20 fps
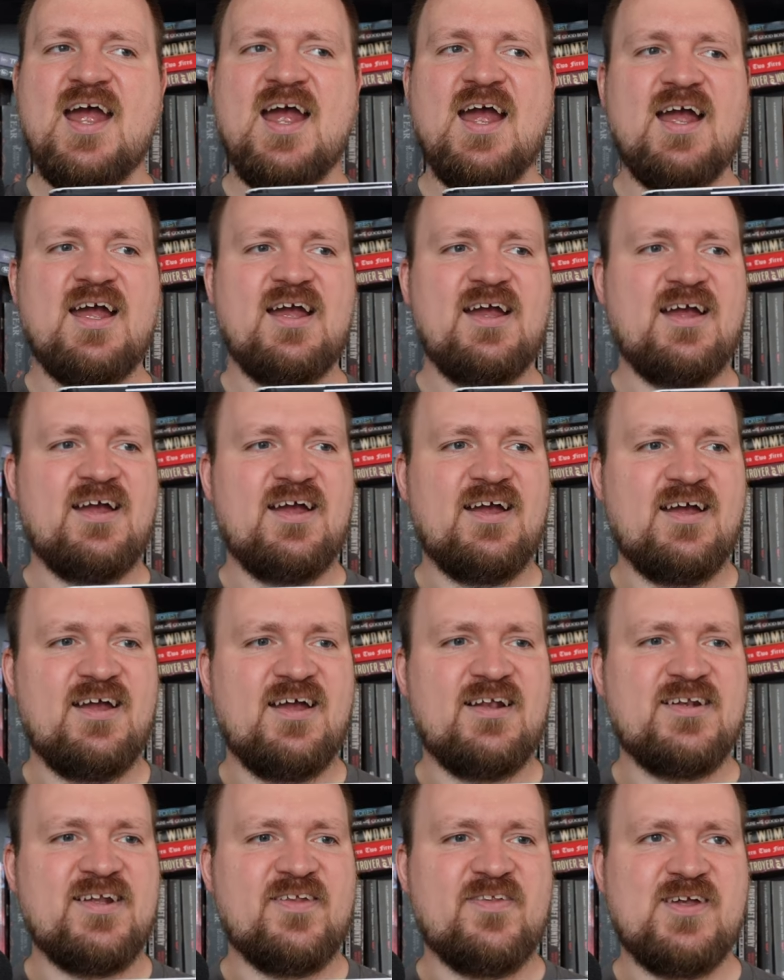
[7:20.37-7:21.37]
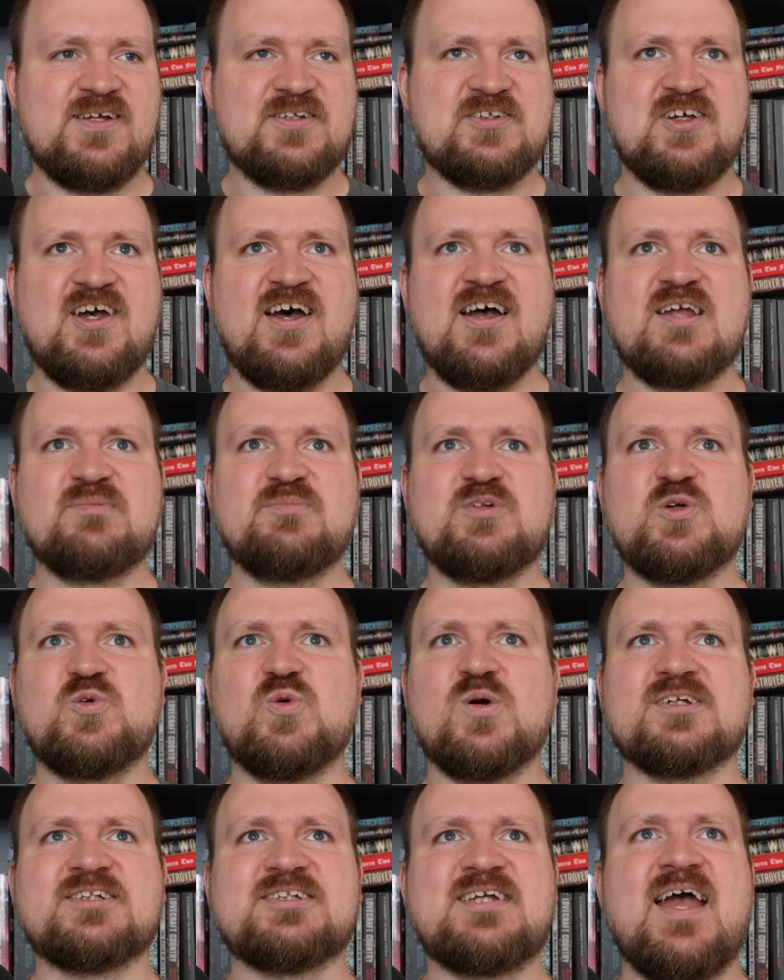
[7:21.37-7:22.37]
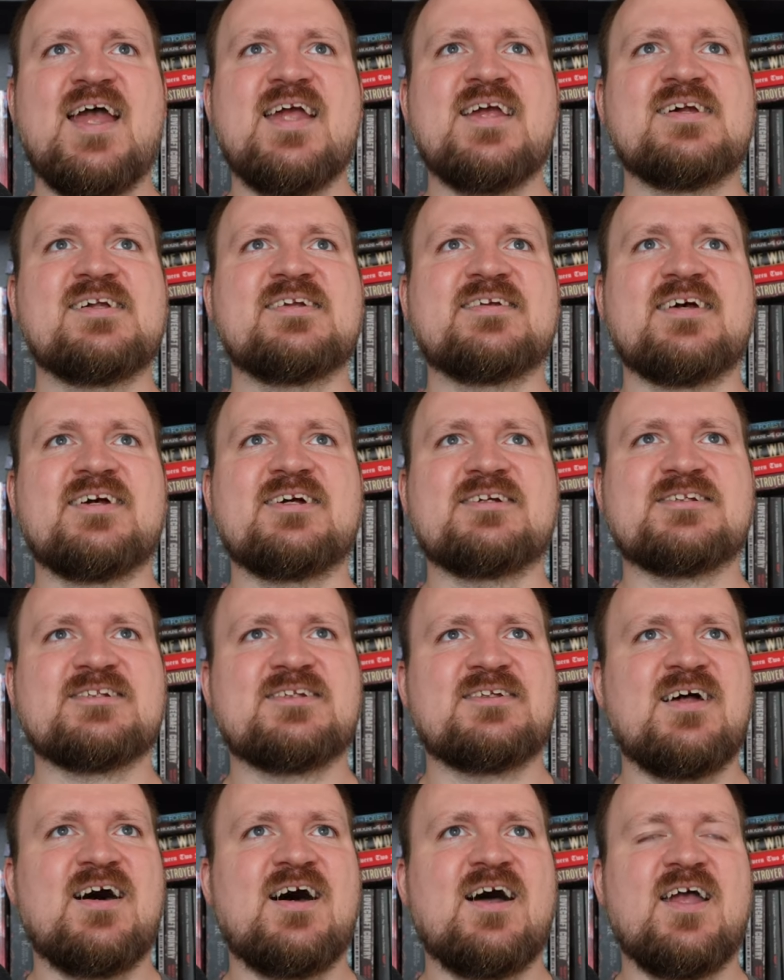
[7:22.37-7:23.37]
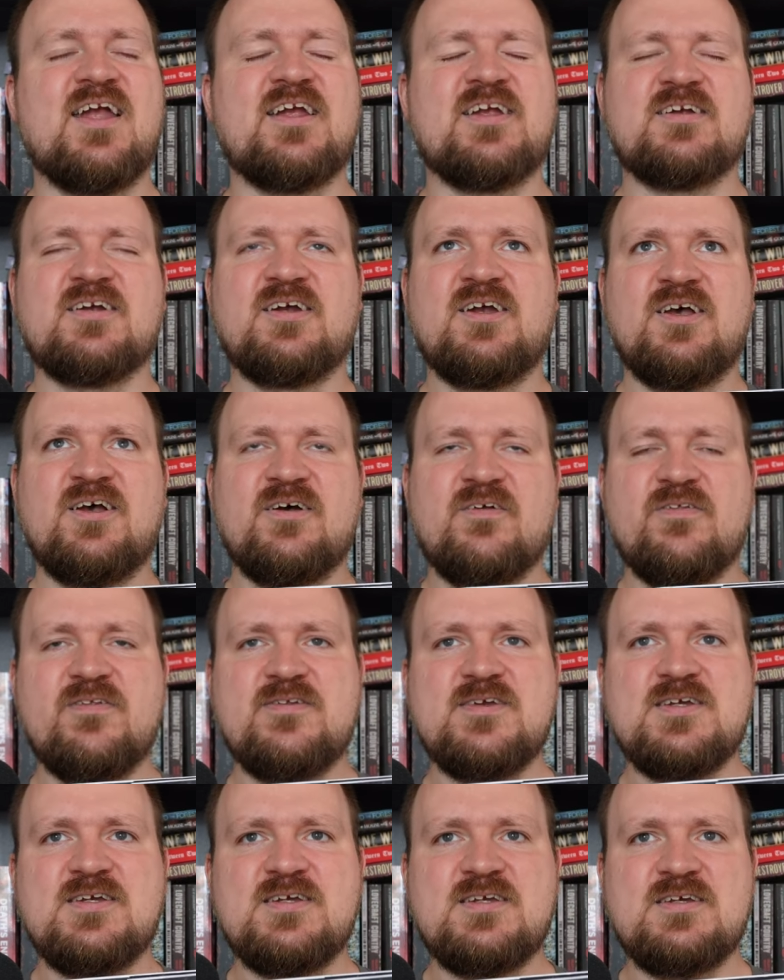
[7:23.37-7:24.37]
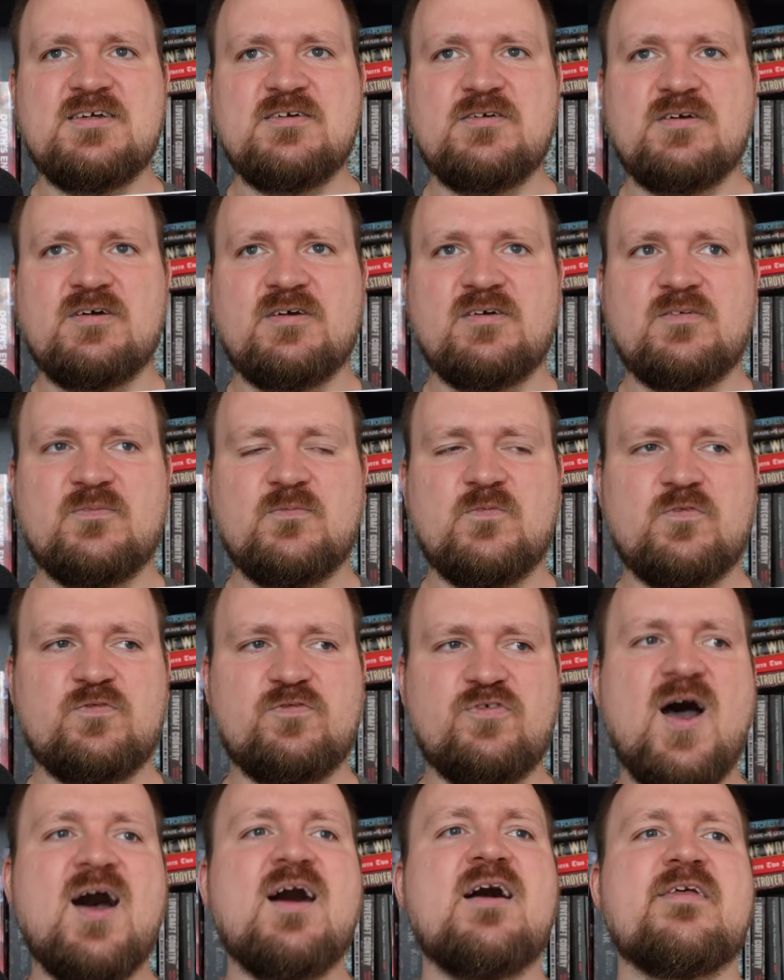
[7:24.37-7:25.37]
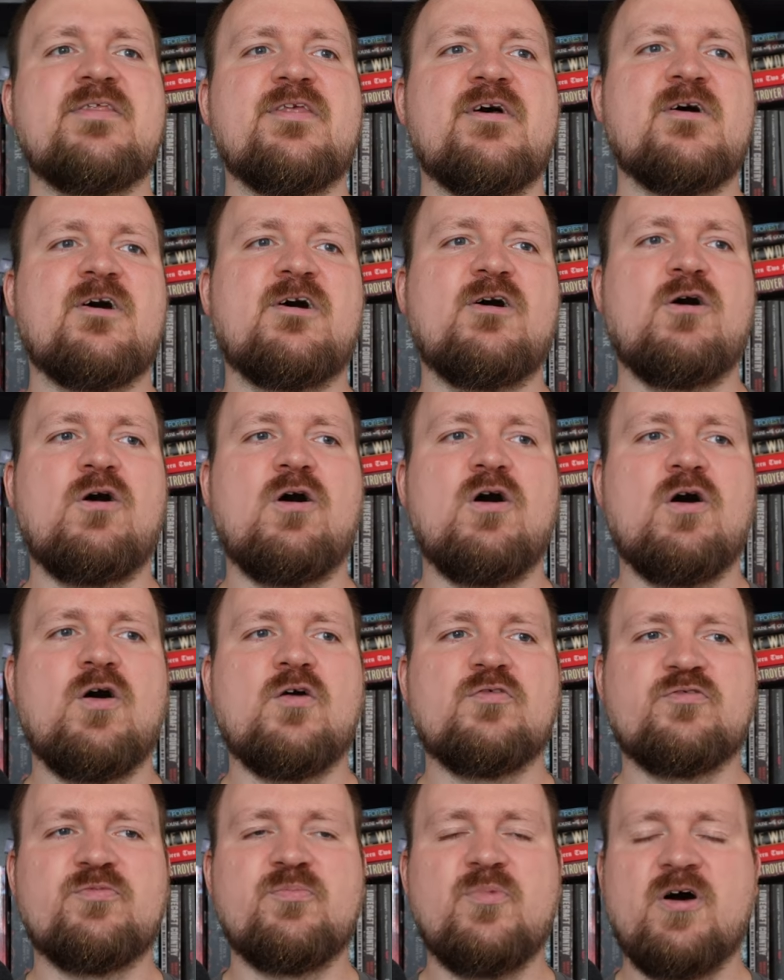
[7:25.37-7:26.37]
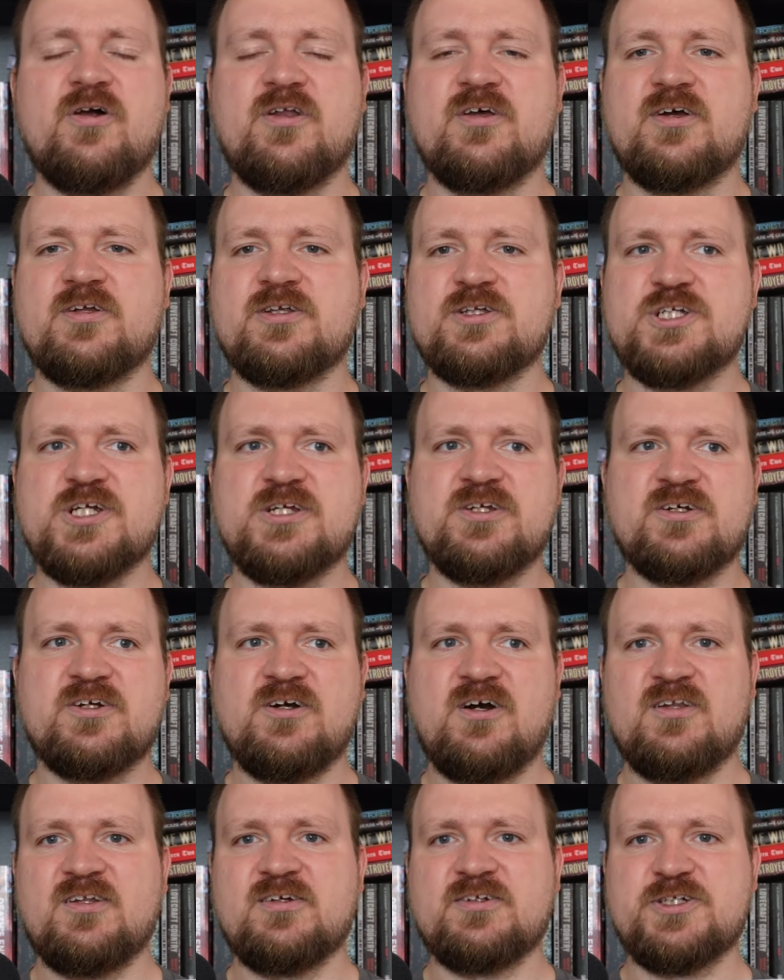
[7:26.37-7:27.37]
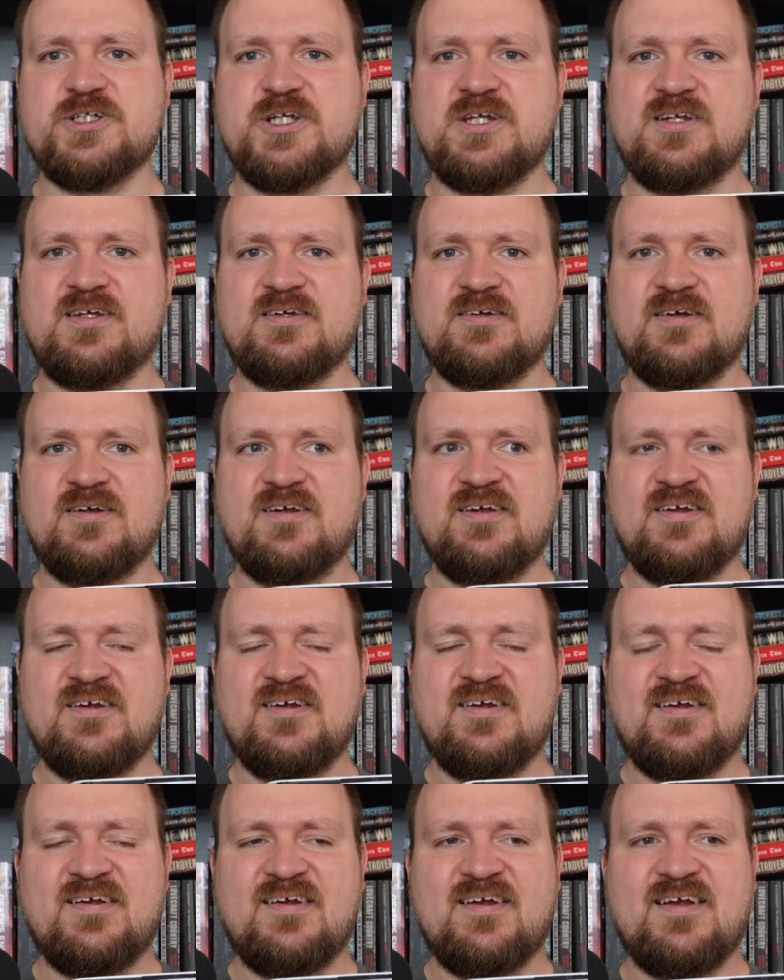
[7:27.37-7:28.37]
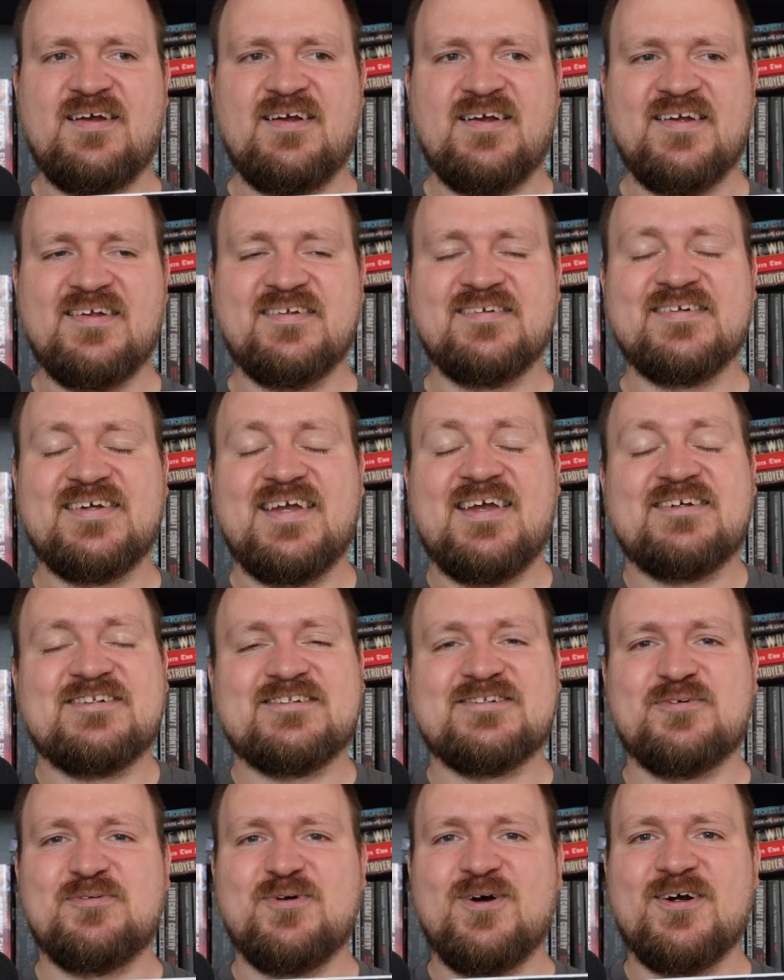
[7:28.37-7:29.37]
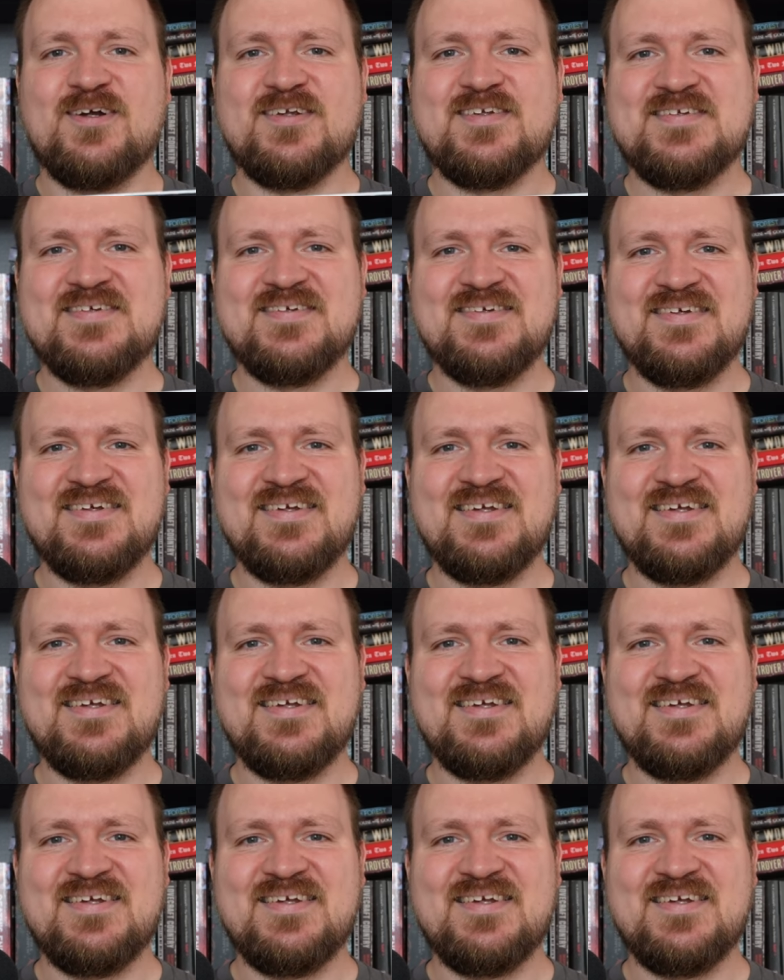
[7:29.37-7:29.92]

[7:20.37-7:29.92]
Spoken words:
and at that time he was hailed as like the father of modern gynecology. And guess what?